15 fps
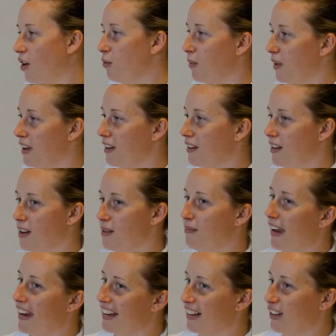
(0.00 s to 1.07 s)
can we
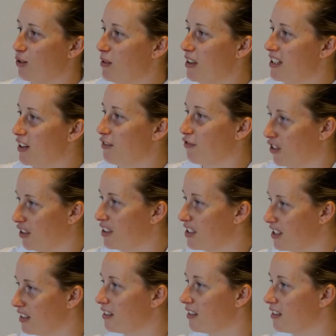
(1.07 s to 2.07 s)
make it a little bit different